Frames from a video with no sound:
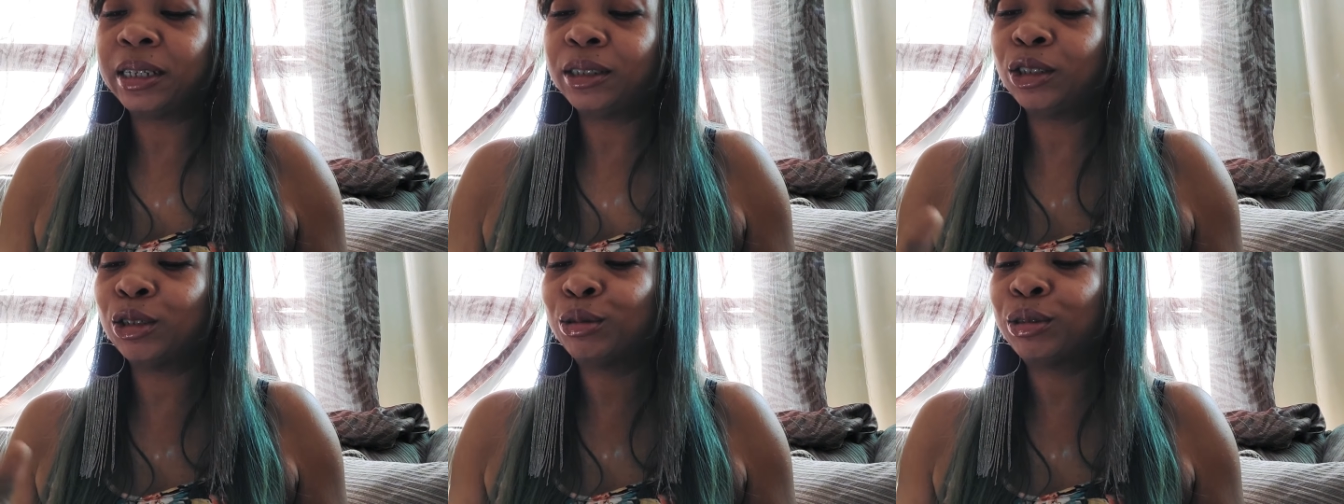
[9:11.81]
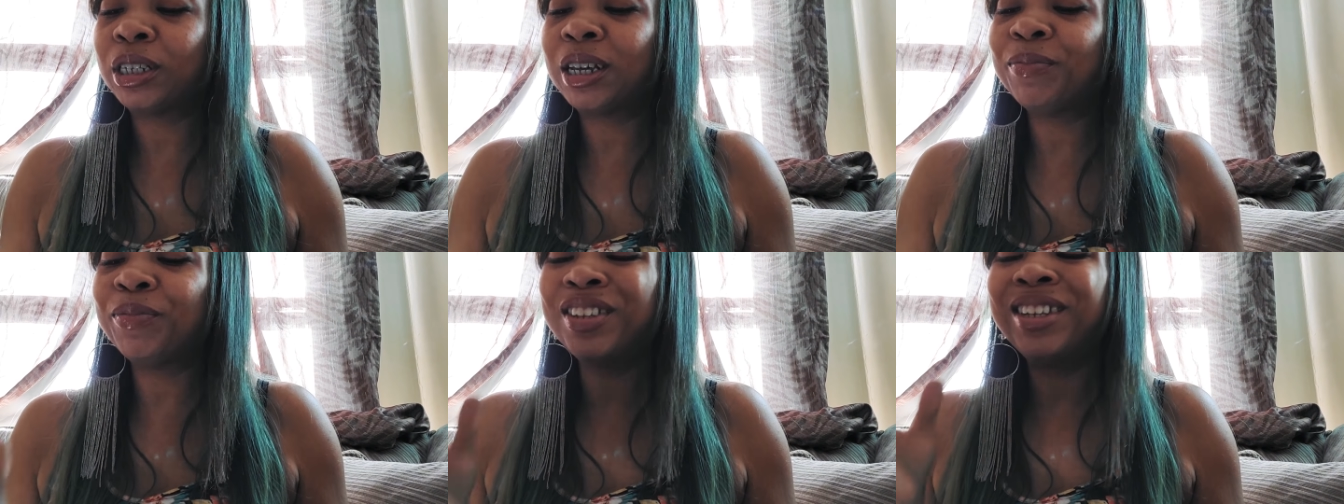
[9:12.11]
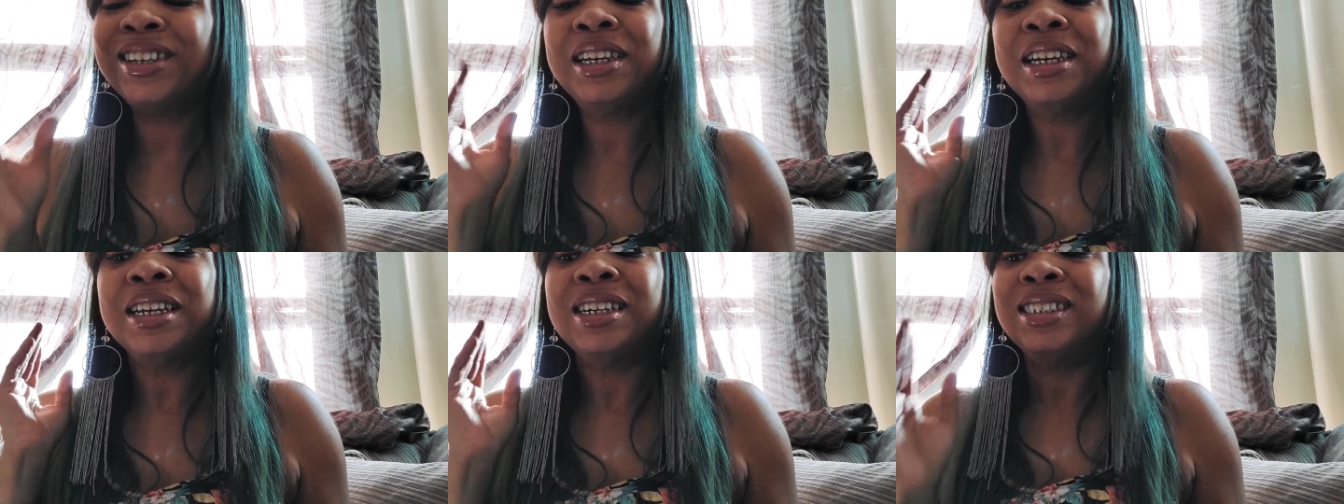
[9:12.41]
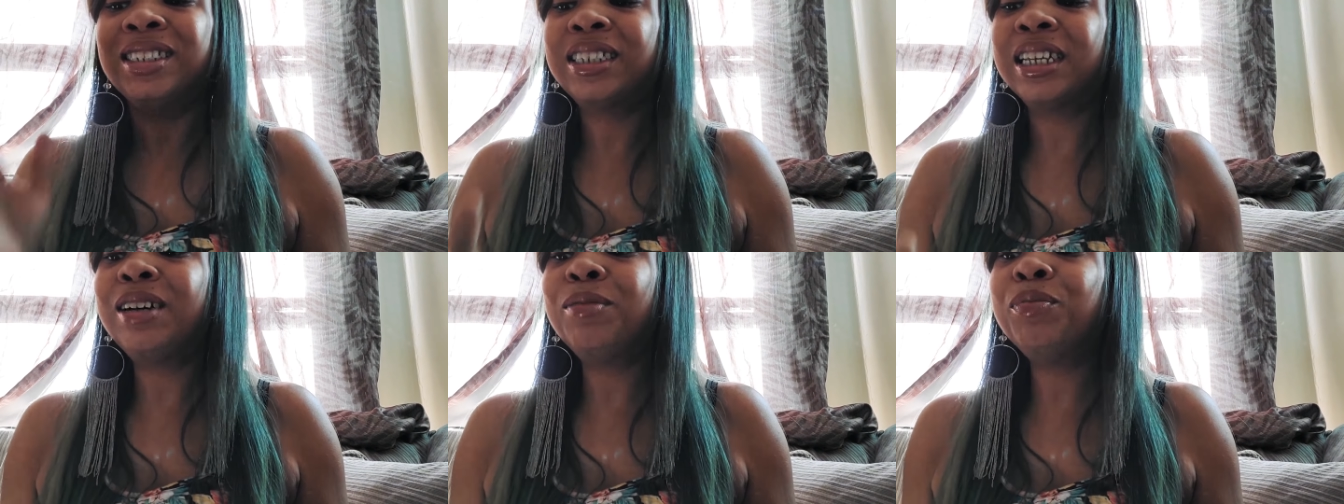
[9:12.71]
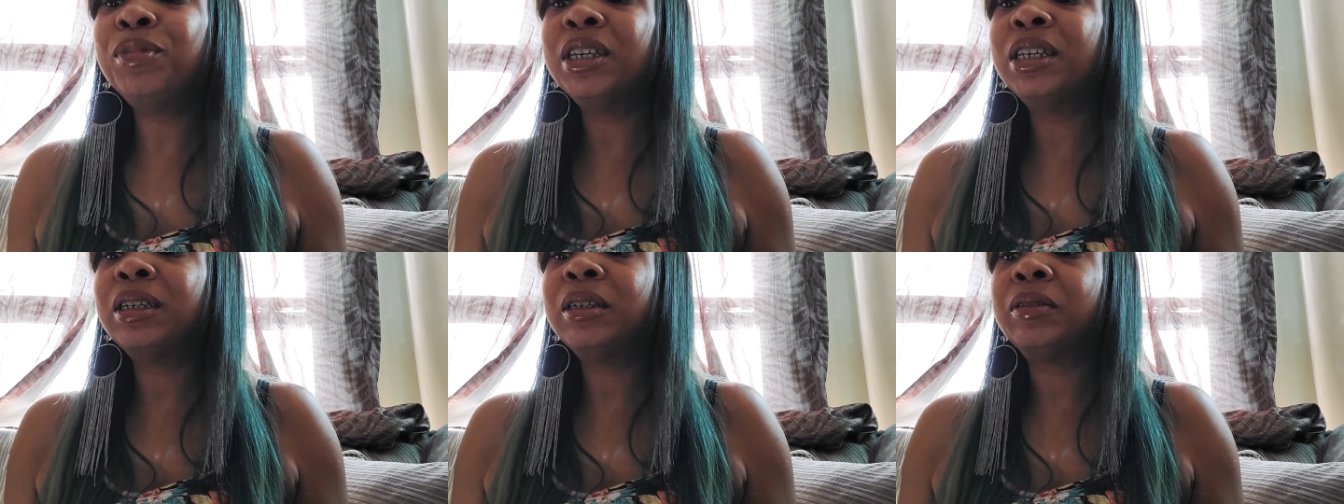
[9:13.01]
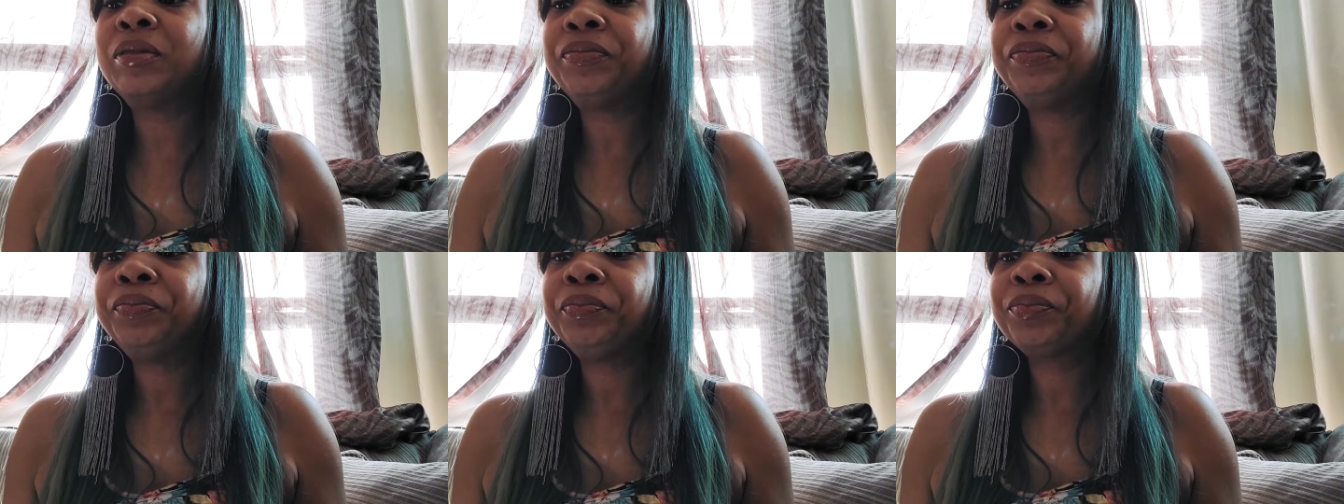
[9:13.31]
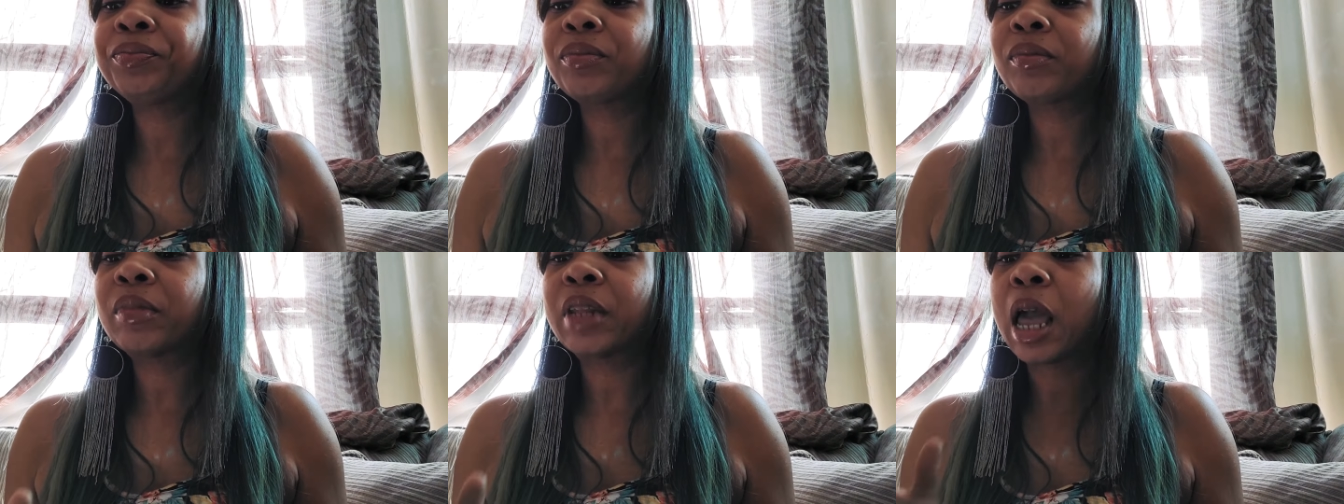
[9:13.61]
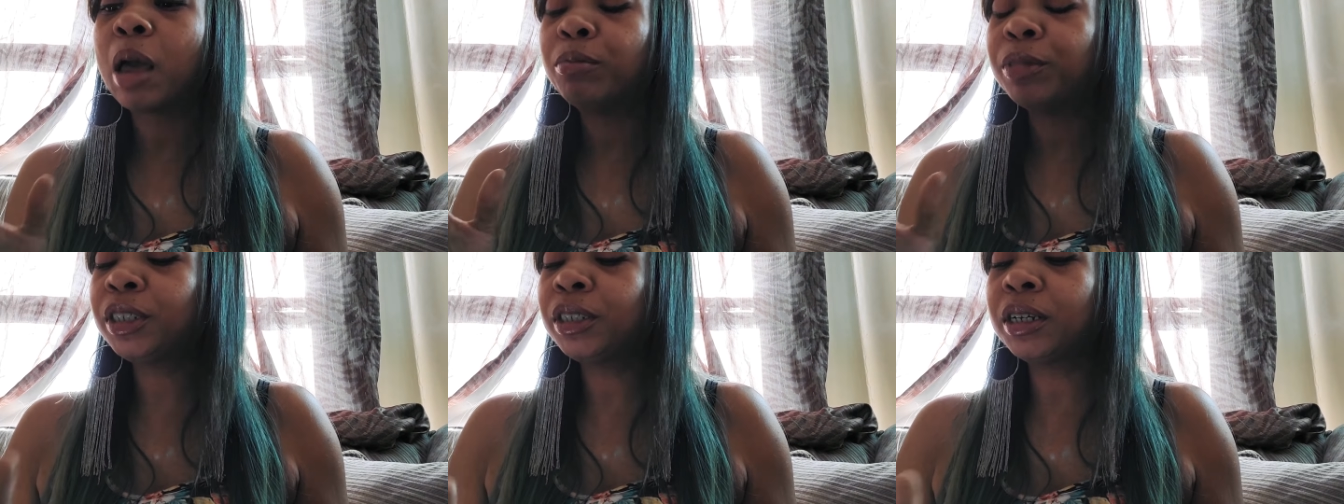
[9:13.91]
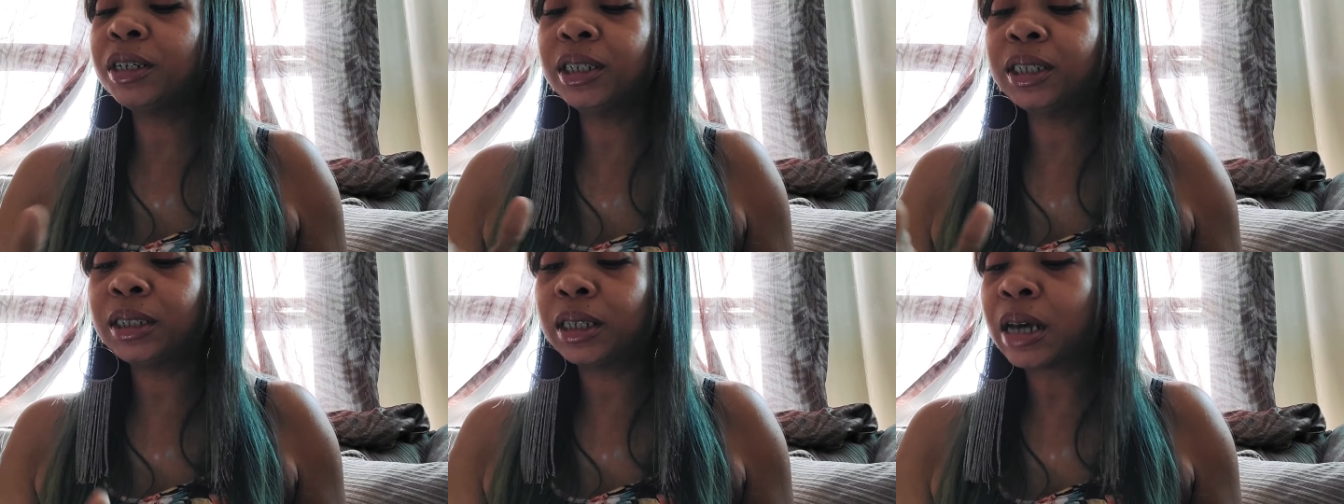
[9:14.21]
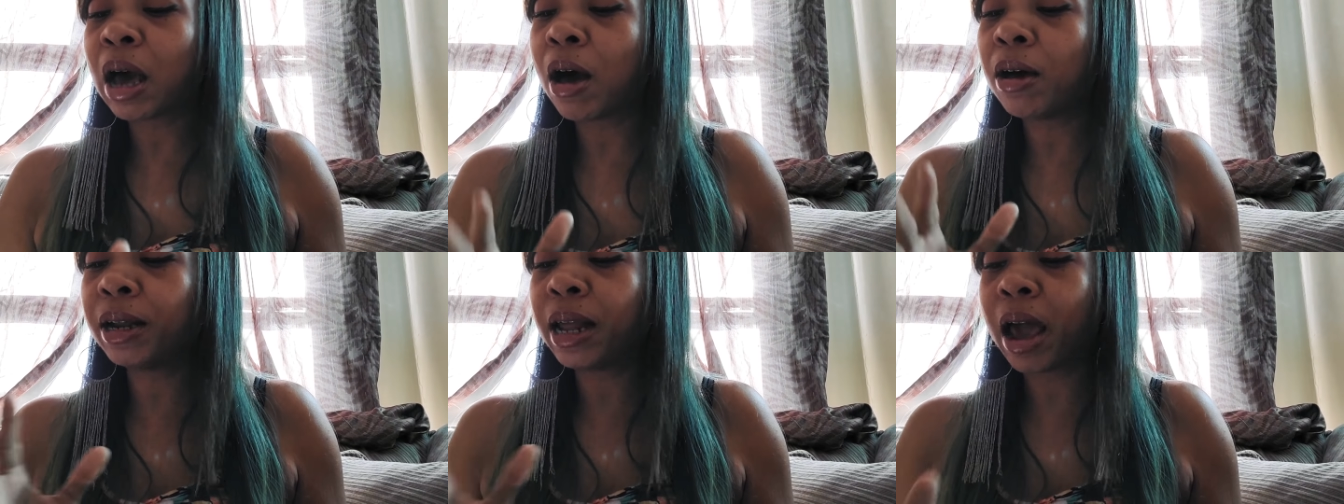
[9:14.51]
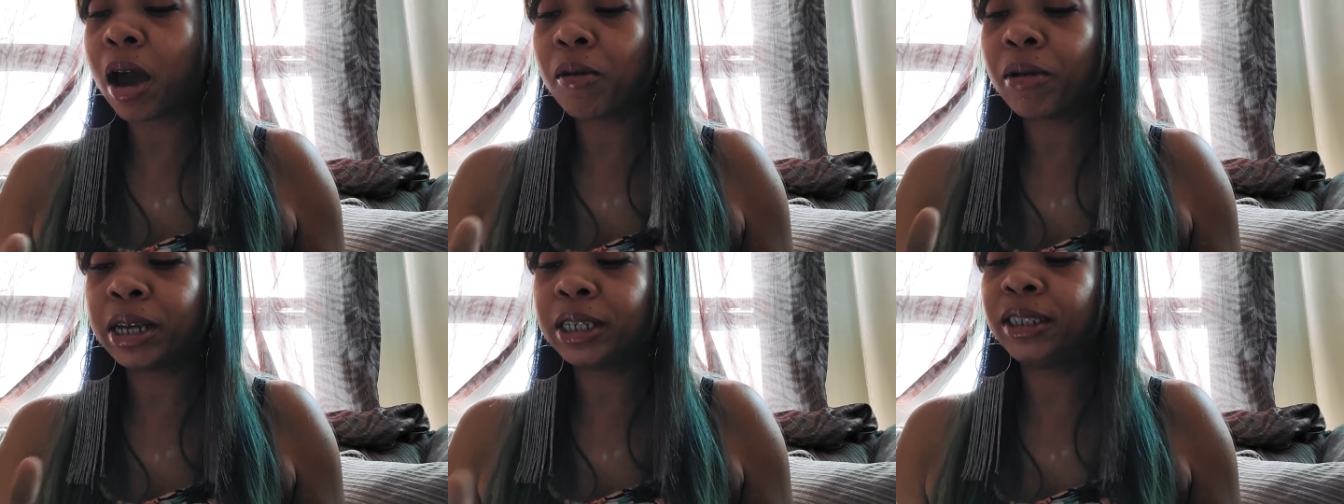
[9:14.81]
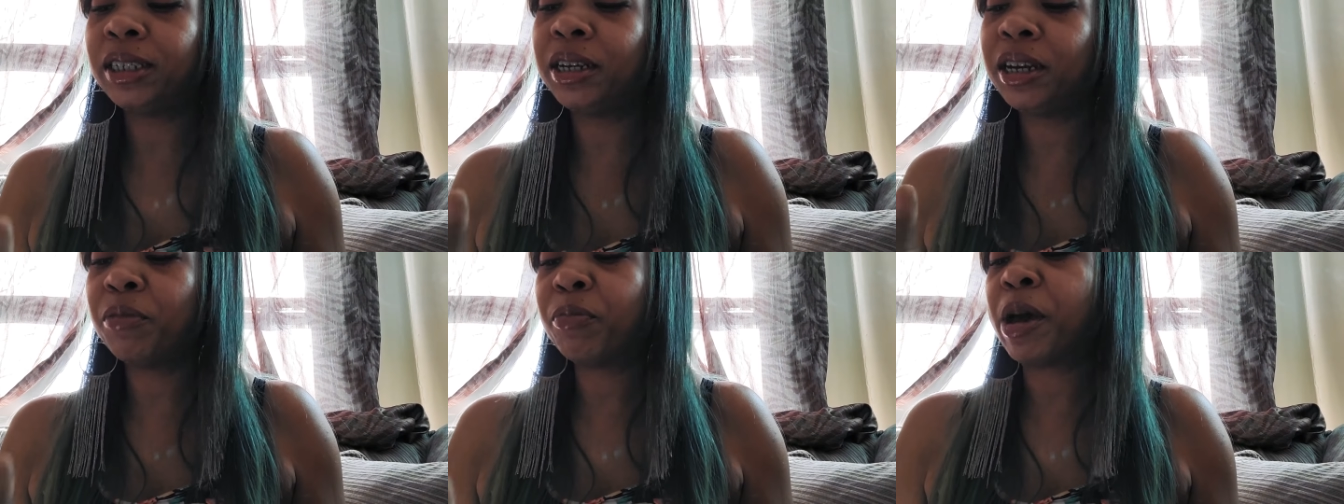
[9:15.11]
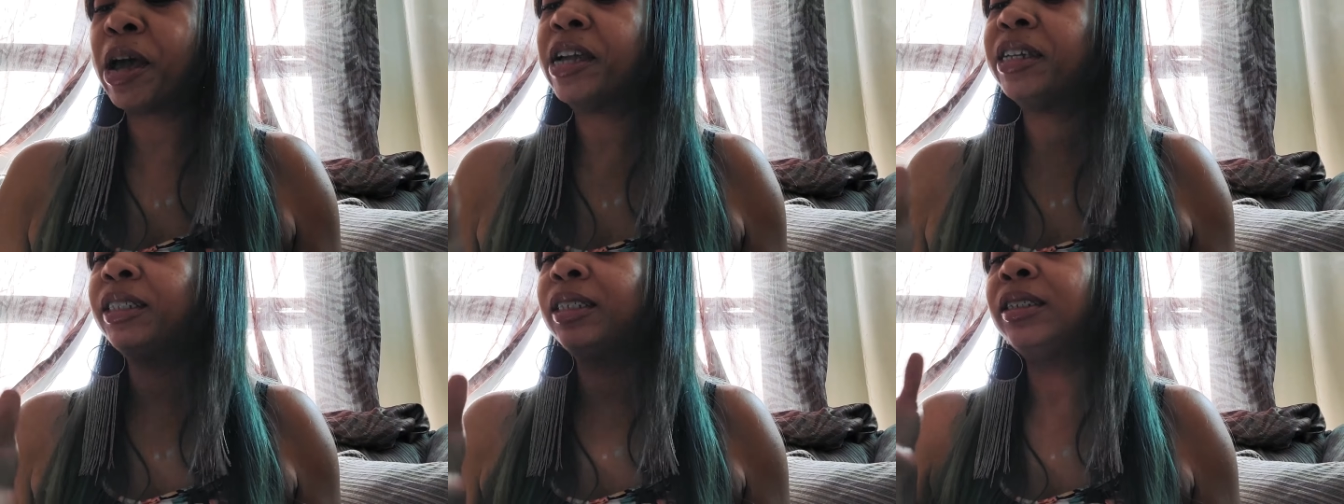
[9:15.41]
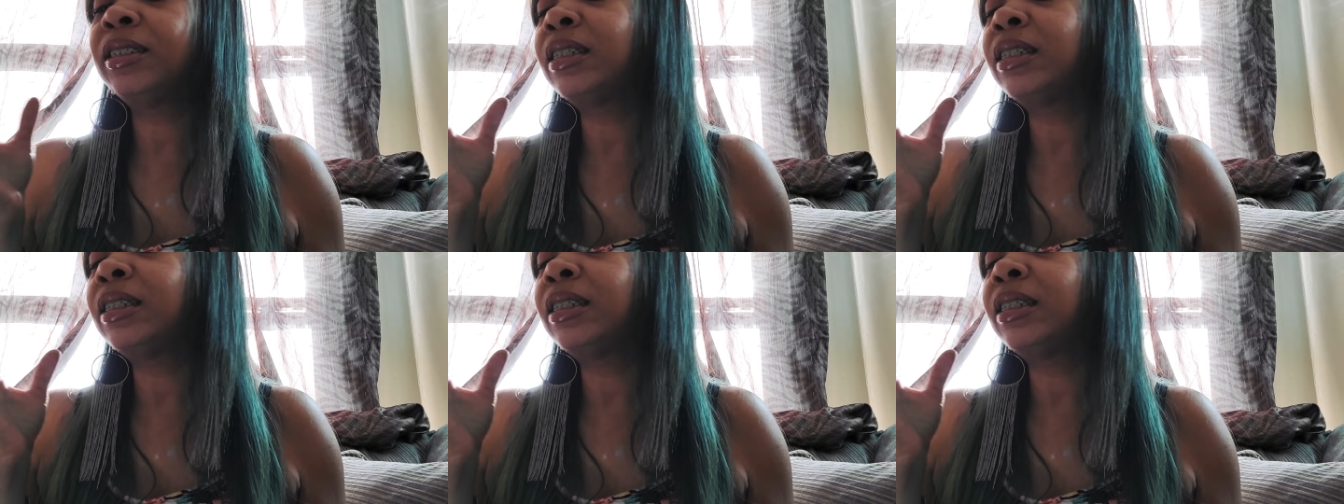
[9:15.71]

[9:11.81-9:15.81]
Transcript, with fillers: So something, something, I'm just going to call it how I see it, Pisces.